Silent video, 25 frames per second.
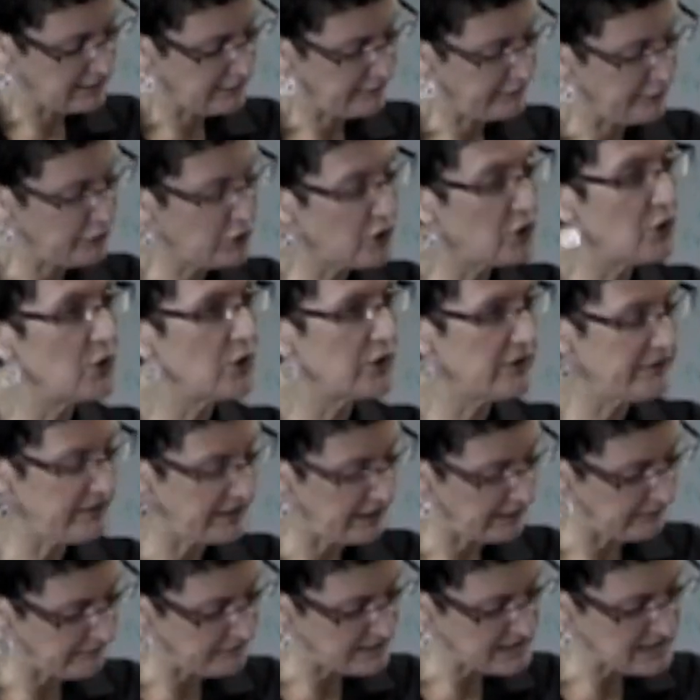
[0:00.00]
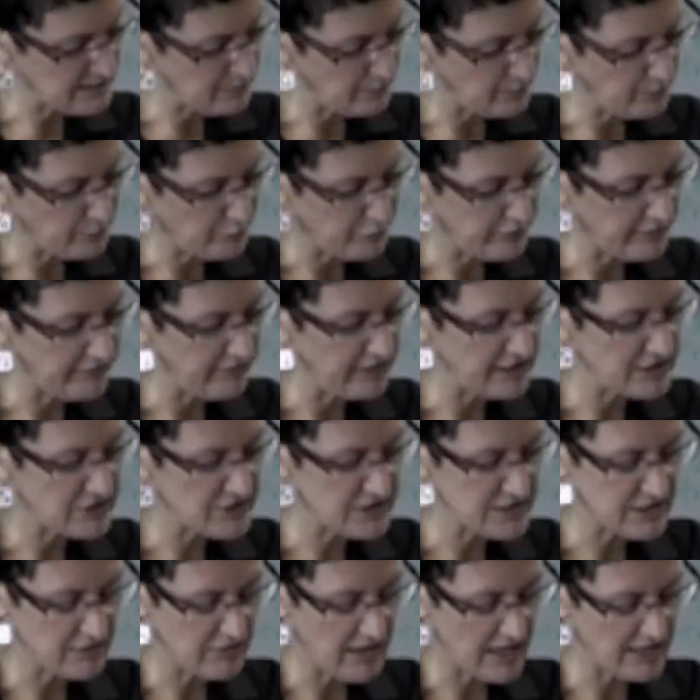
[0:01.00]
For Cook, the invisible
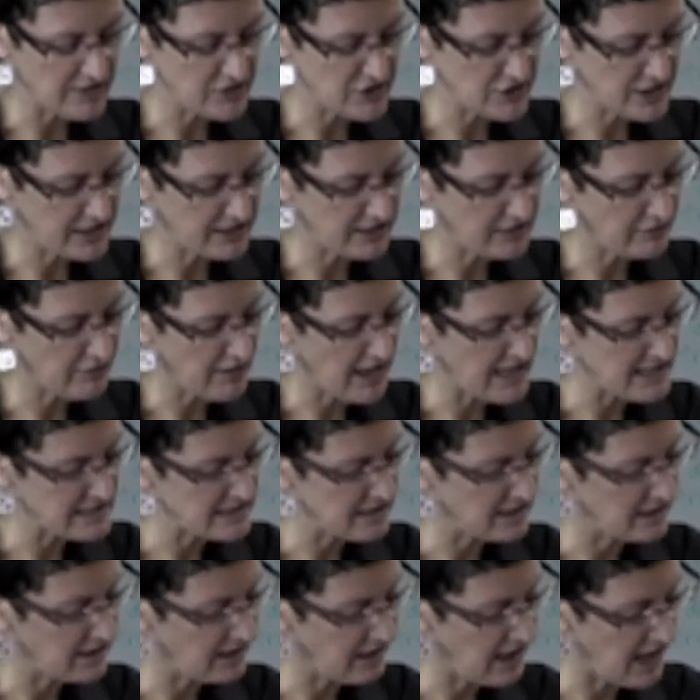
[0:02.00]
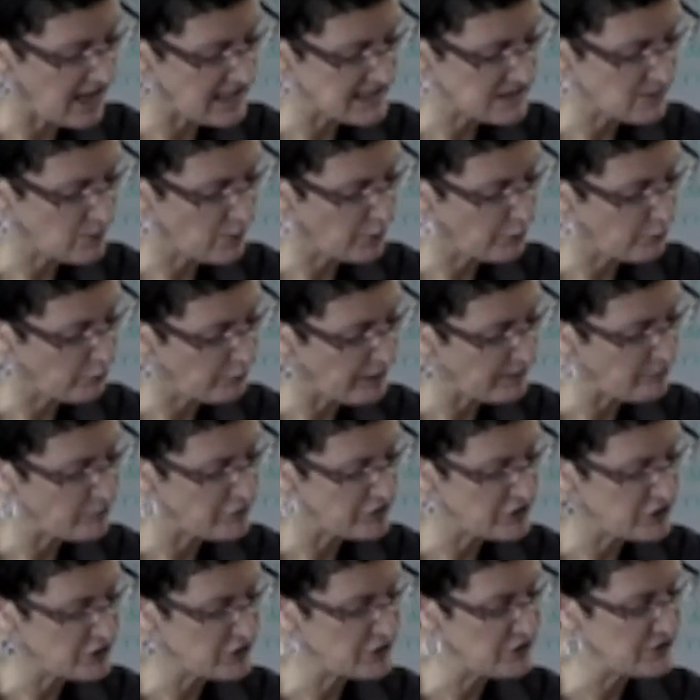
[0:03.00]
privileges around gender, race and class were
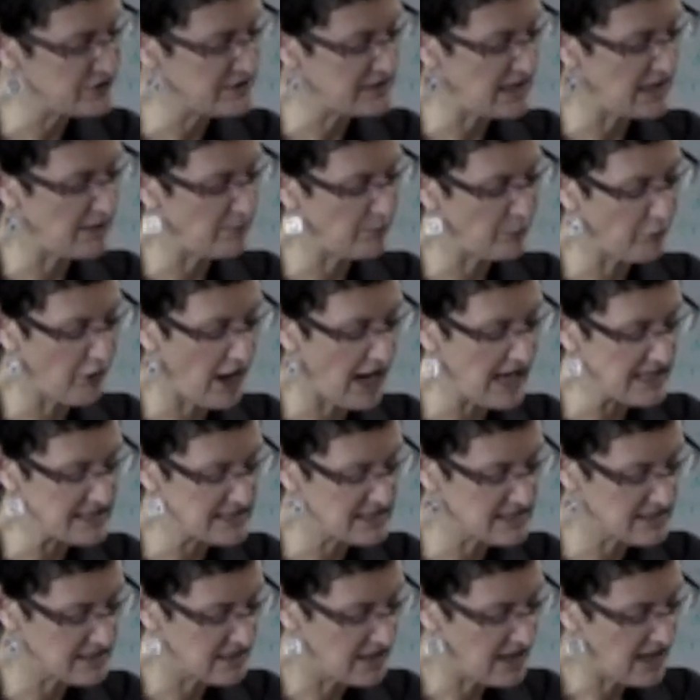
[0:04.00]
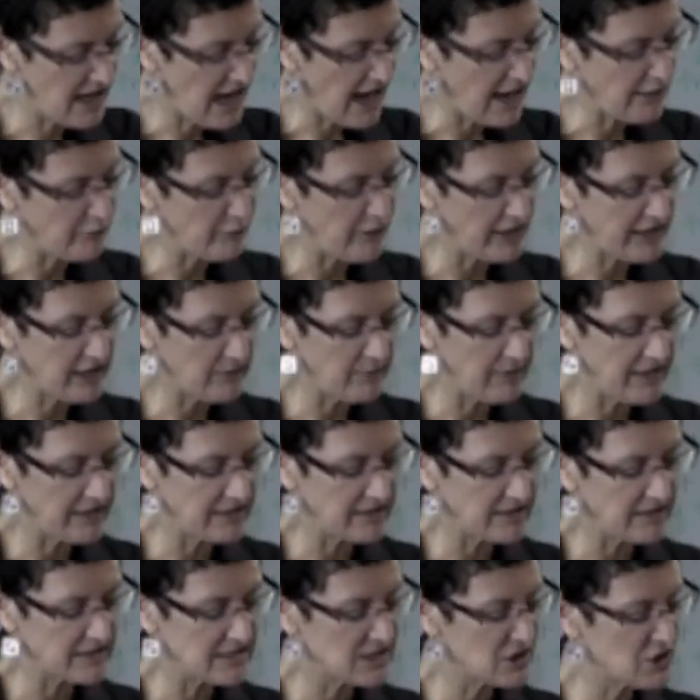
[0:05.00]
reproduced, embraced and
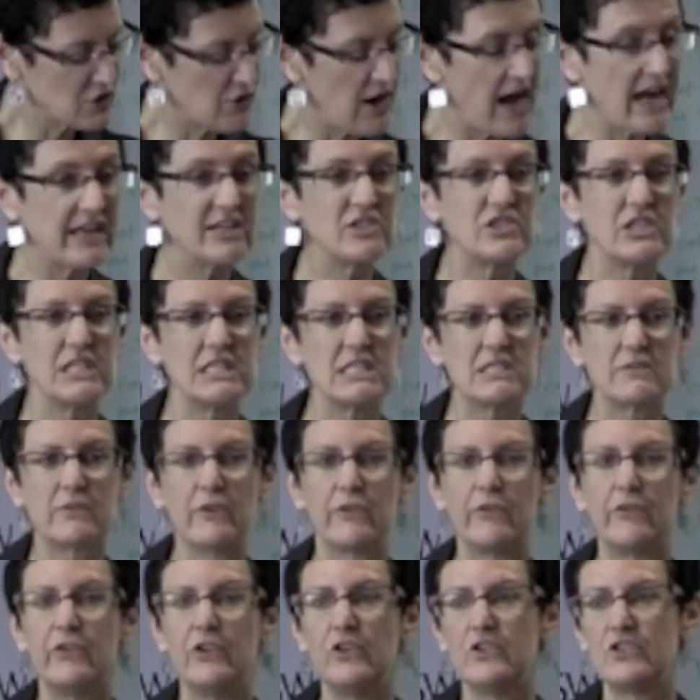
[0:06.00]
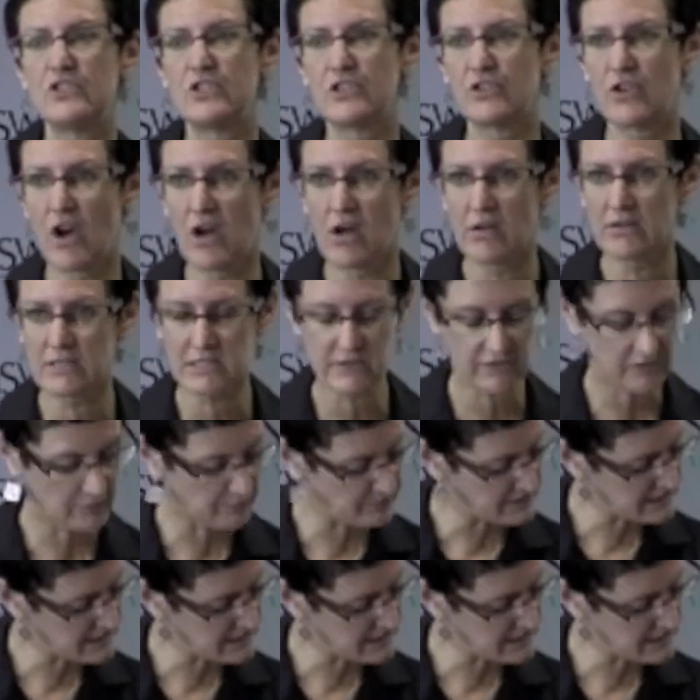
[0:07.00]
recommended as strategies for future goals of the